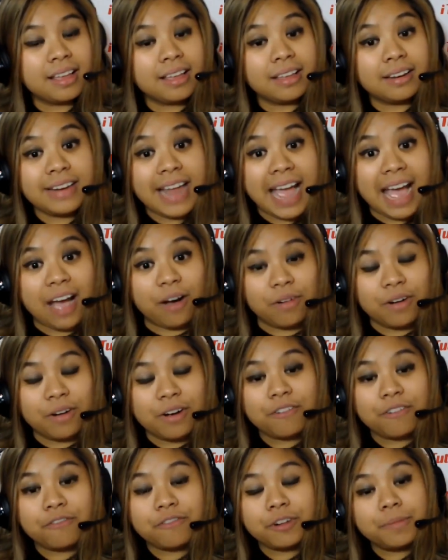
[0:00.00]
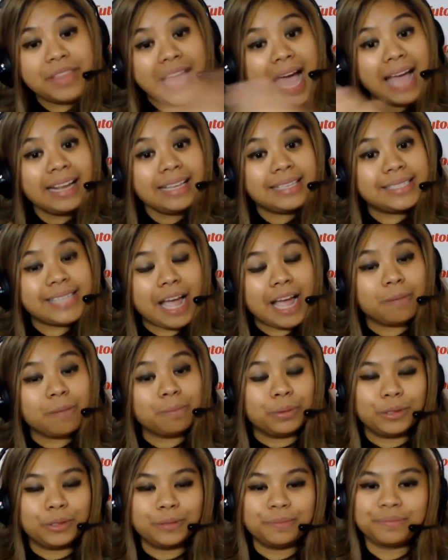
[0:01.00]
Now, from that
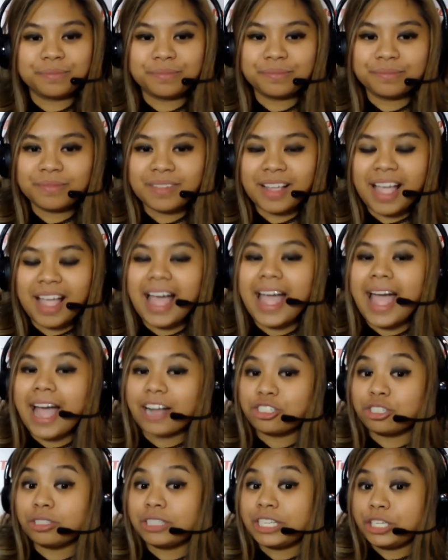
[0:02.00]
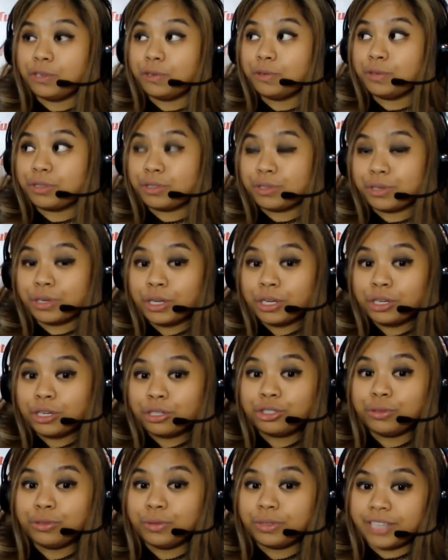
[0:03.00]
example, I actually used
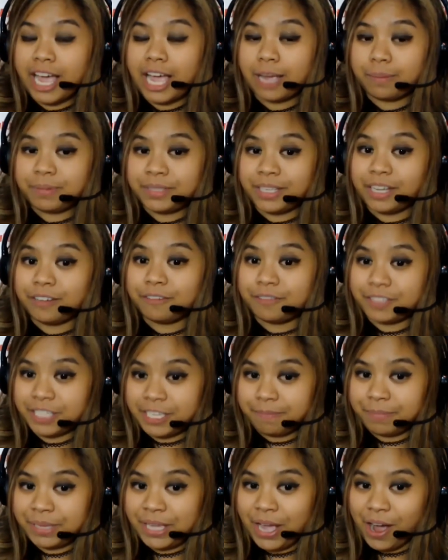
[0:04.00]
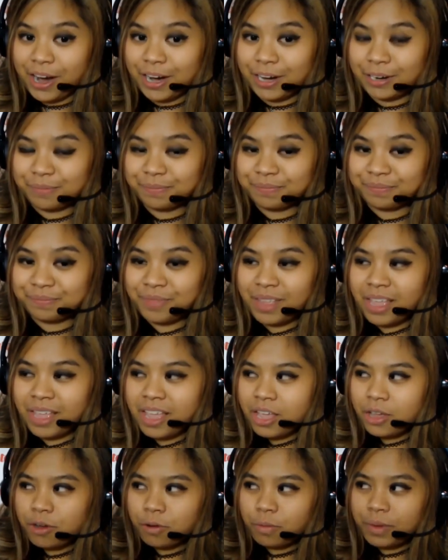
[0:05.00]
two types of TPR.
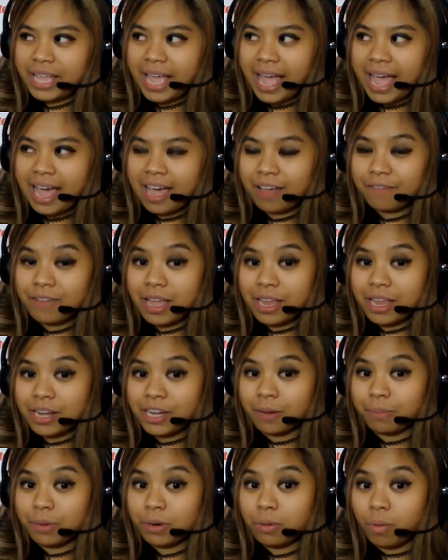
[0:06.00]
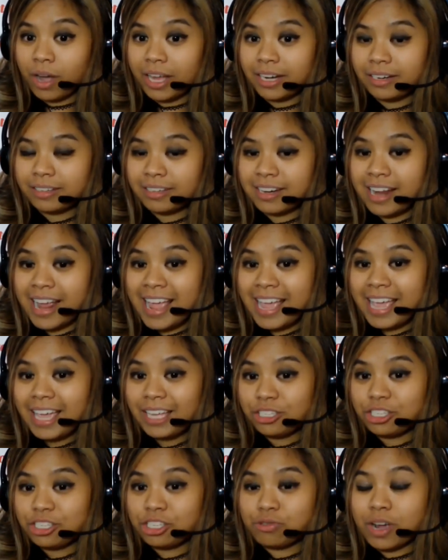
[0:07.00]
We have number one,
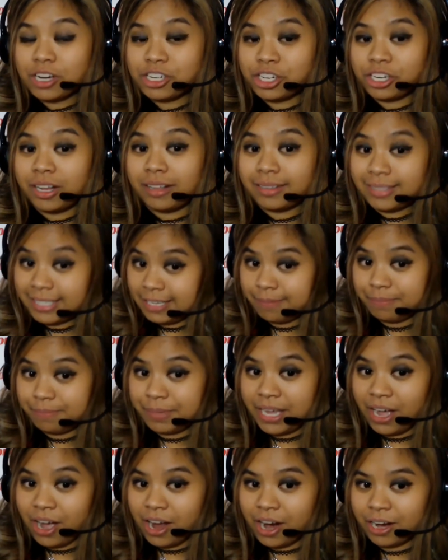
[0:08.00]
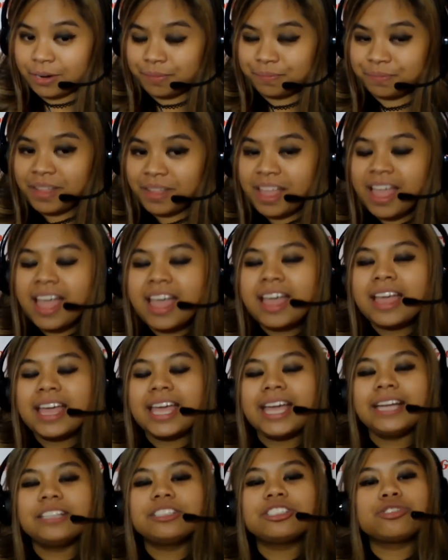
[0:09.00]
instructional TPR.
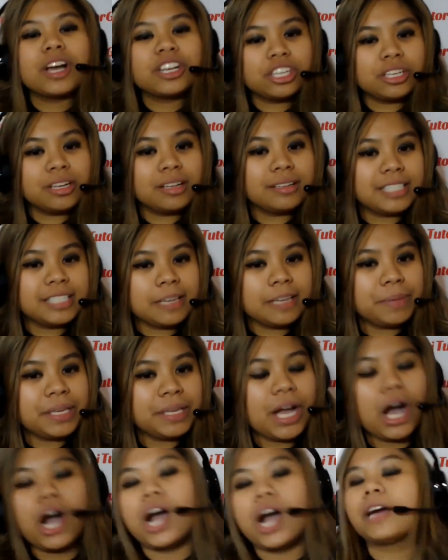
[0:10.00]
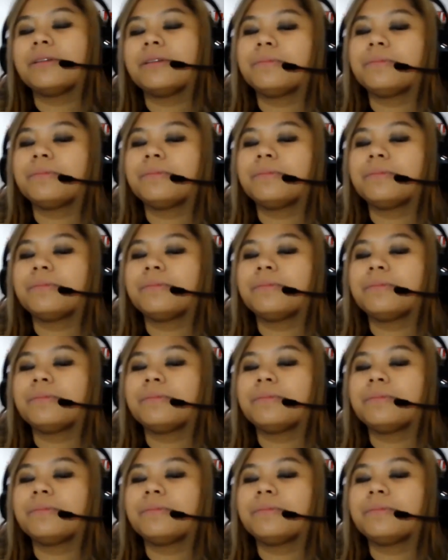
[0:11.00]
Instructional TPR,